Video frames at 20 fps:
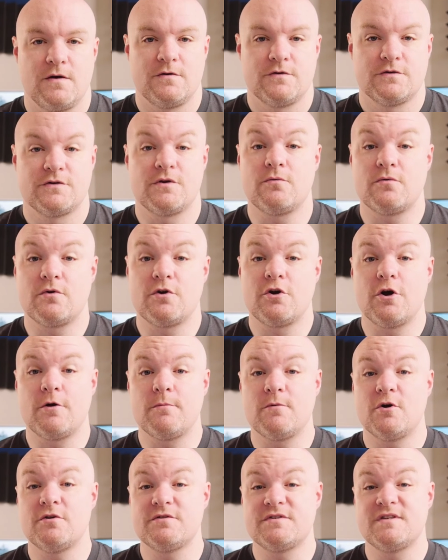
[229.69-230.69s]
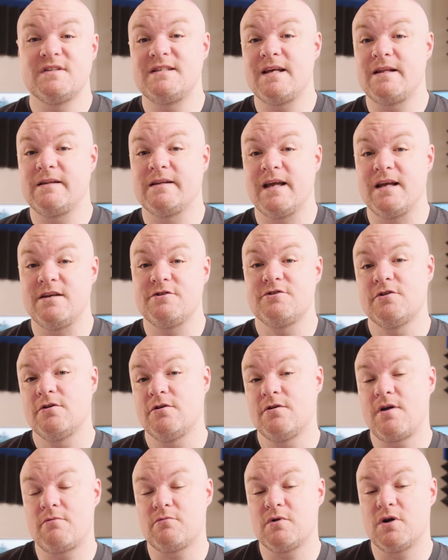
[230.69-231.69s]
So Kerberos and delegation
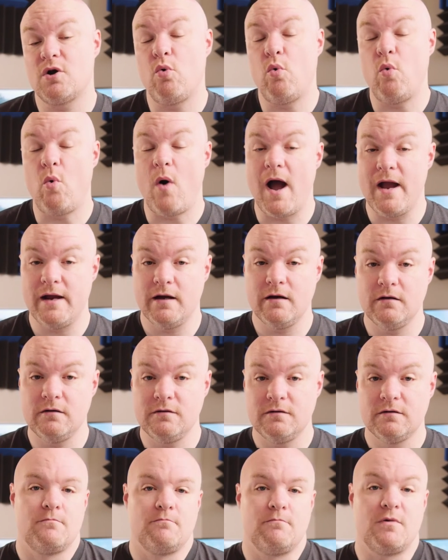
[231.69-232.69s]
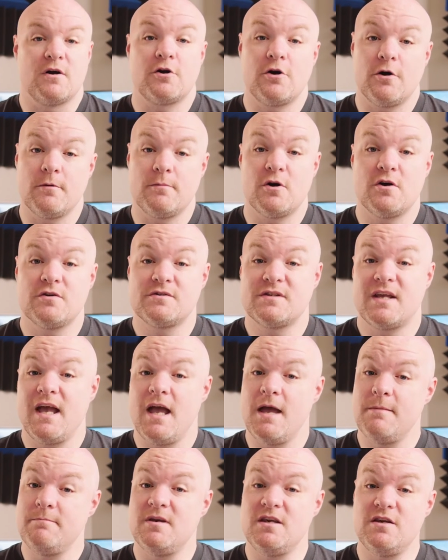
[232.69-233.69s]
are not required, but Kerberos
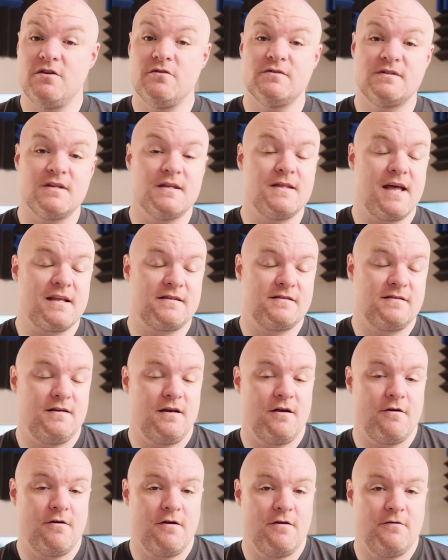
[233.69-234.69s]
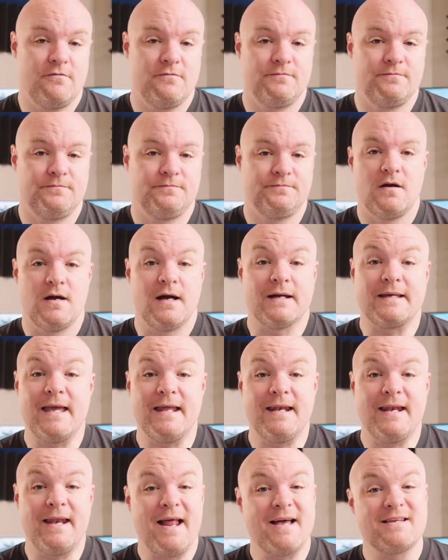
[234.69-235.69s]
can be used in that scenario.
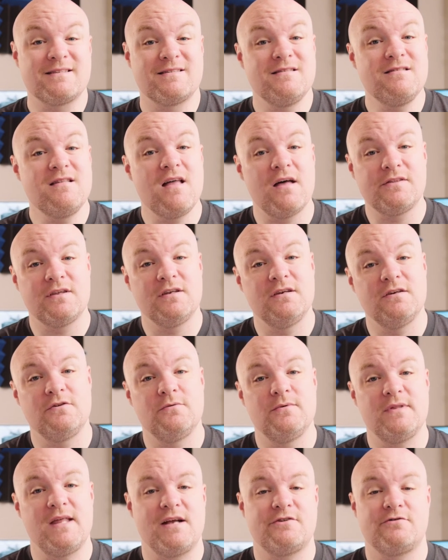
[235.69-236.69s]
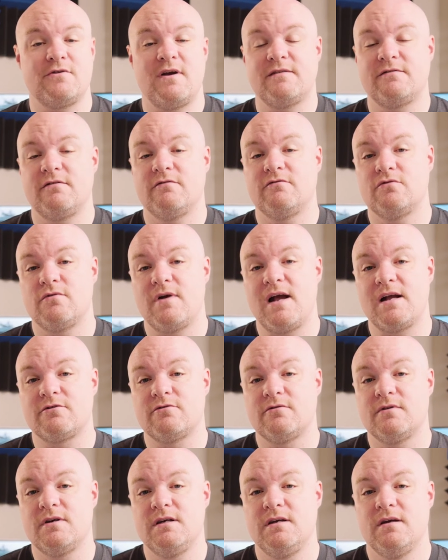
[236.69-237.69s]
Again, it has nothing to do with Azure Active
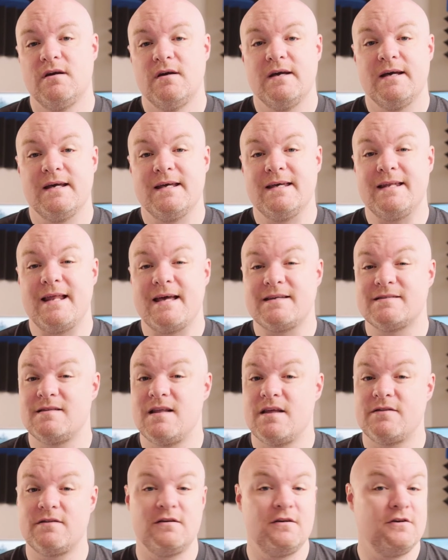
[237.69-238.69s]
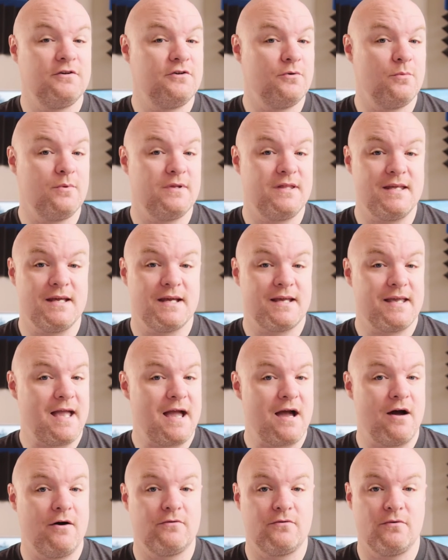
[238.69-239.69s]
Directory. It has nothing to do with the
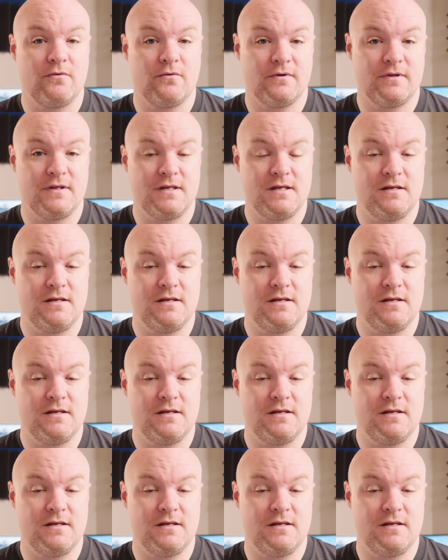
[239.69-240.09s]
account or the